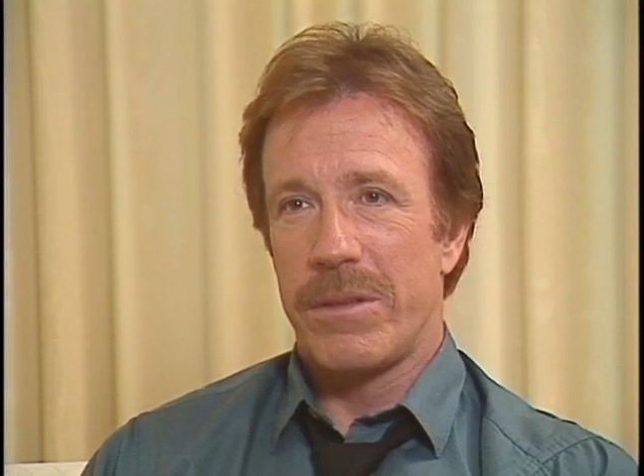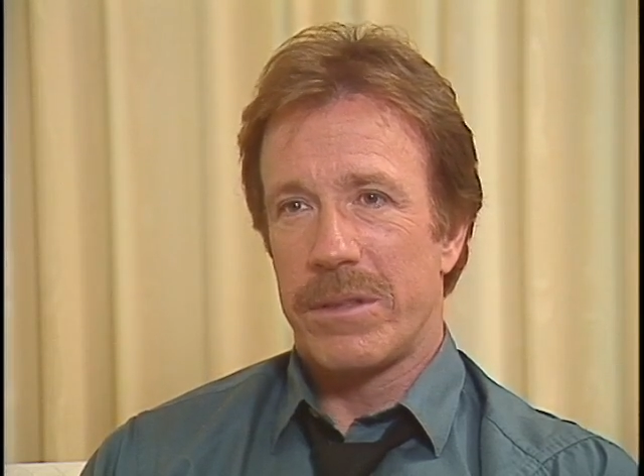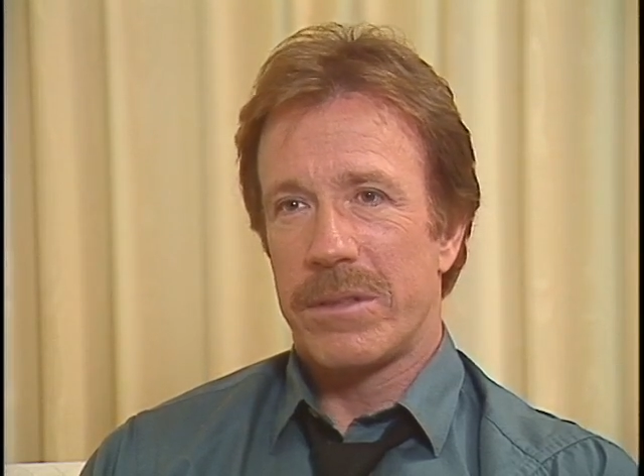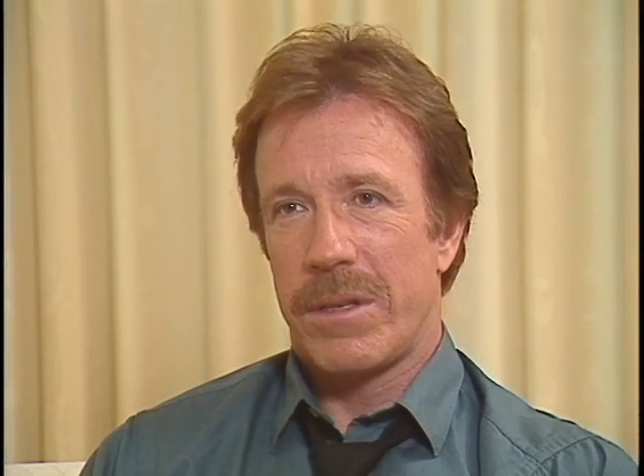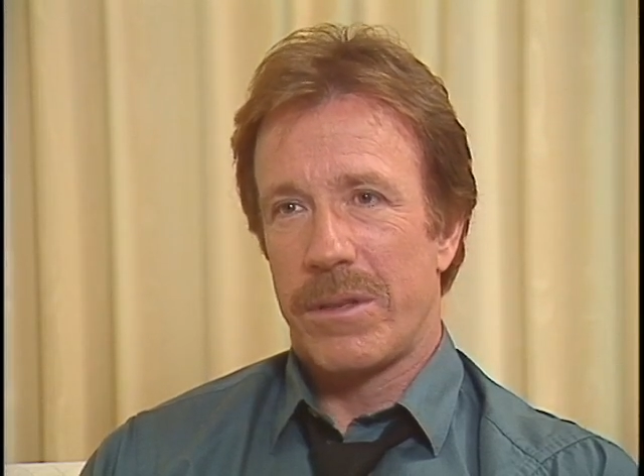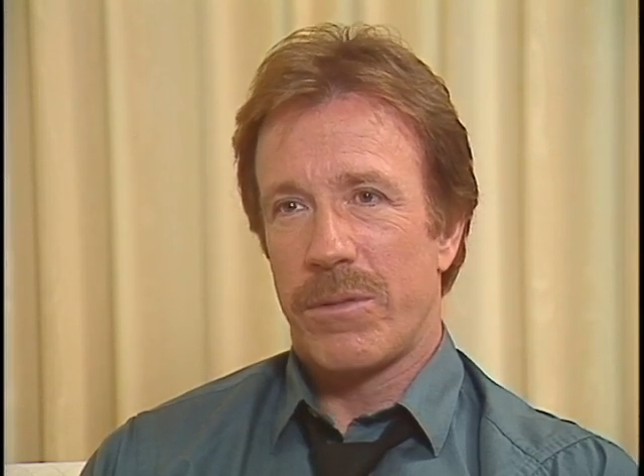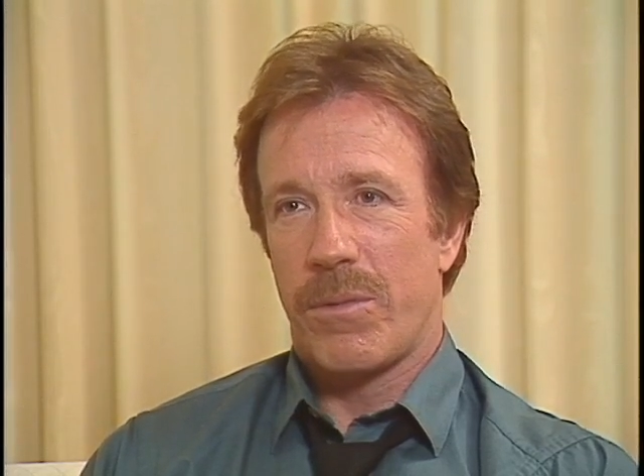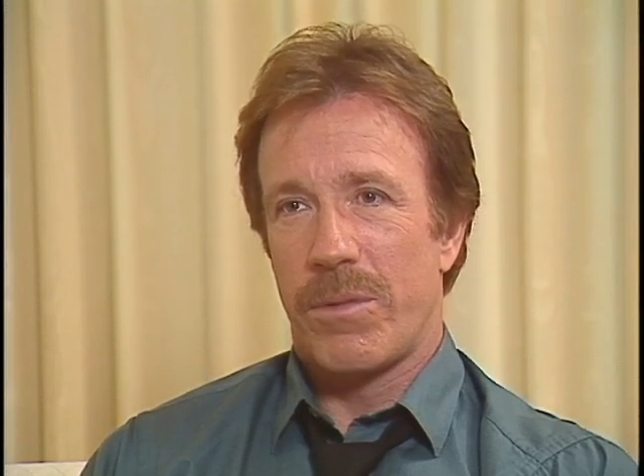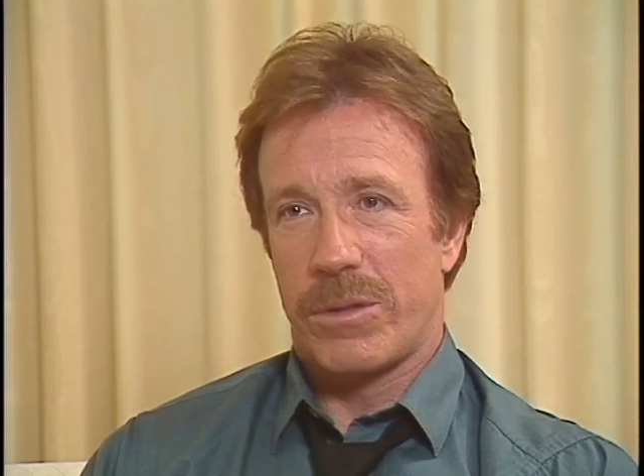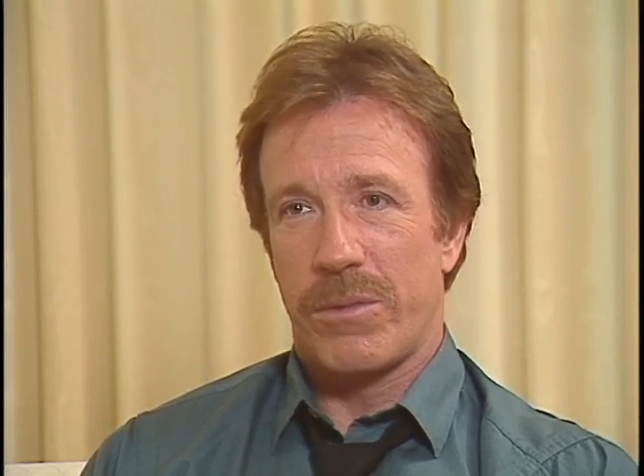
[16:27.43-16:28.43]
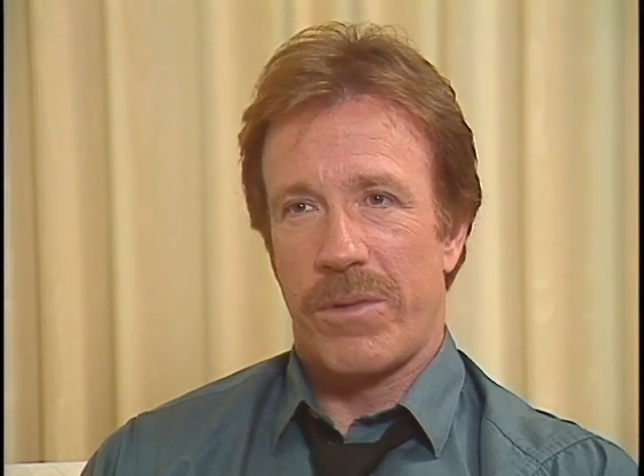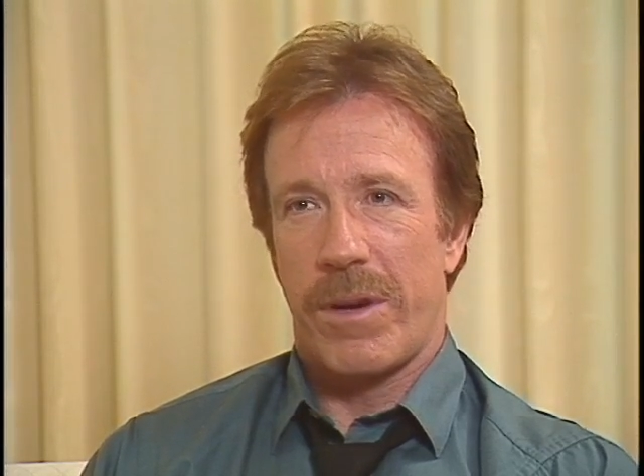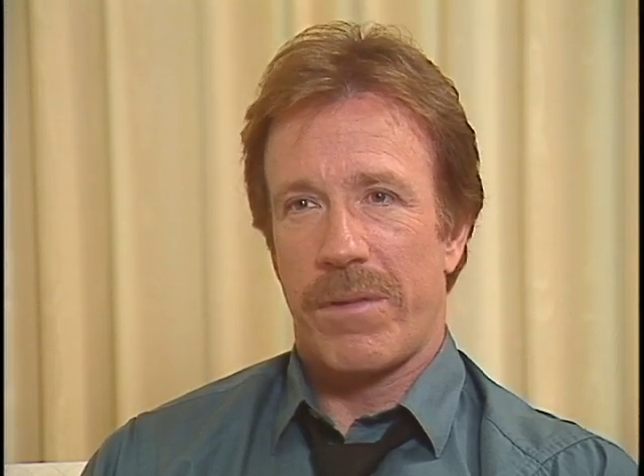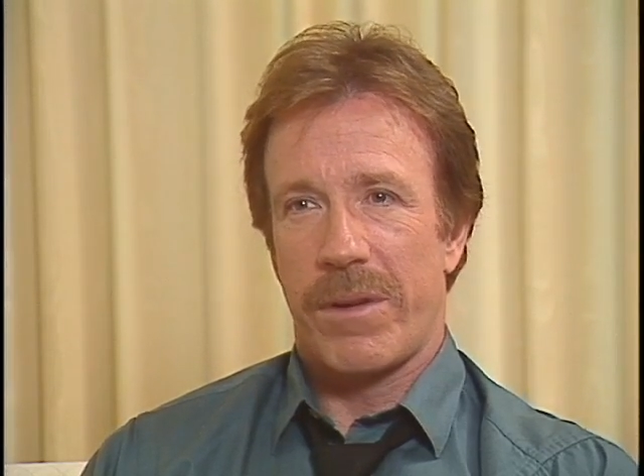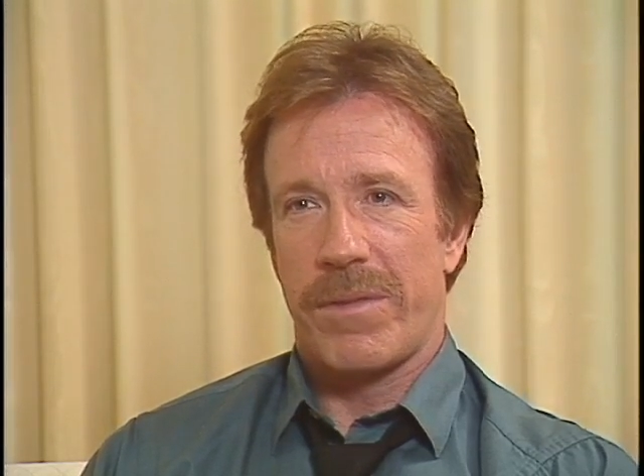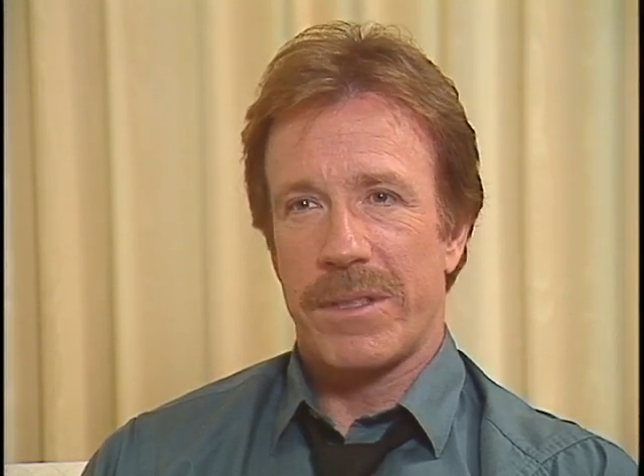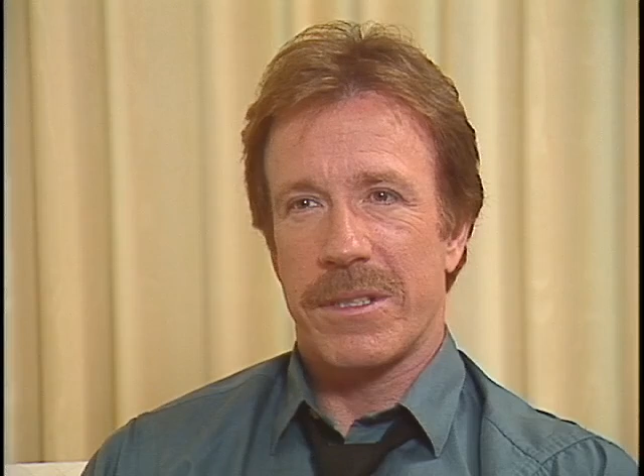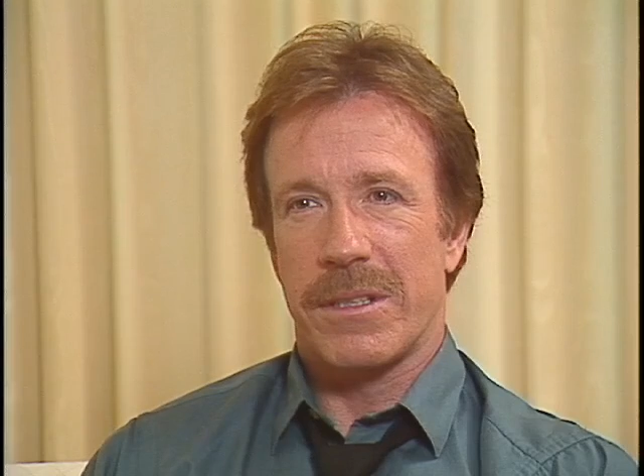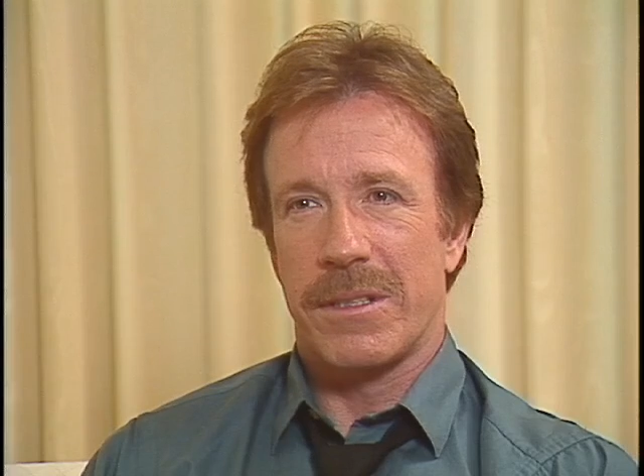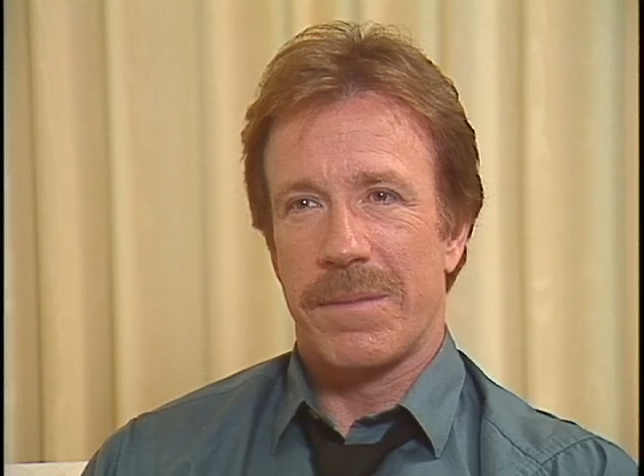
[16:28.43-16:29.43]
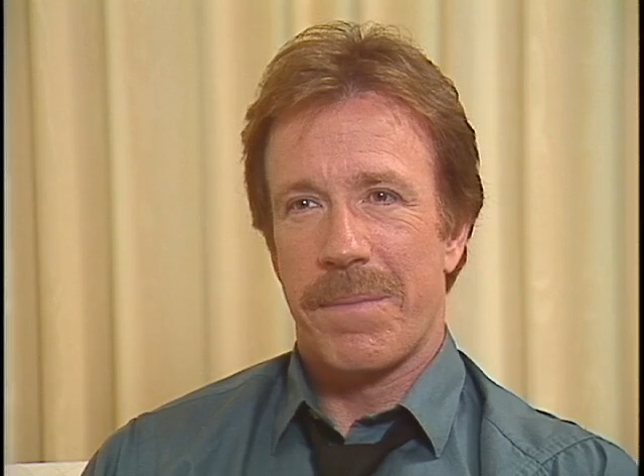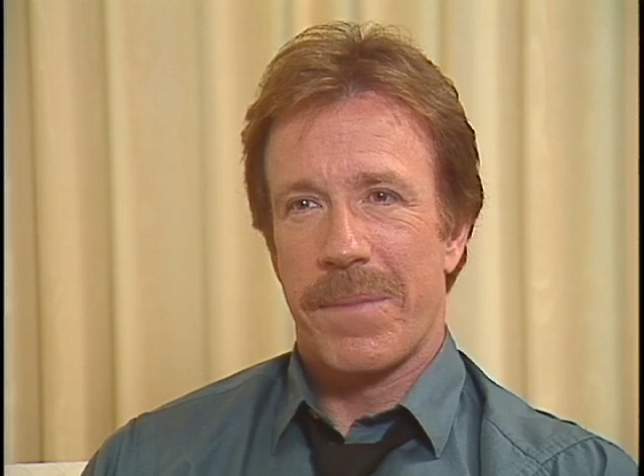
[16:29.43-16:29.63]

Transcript: was very, very physical.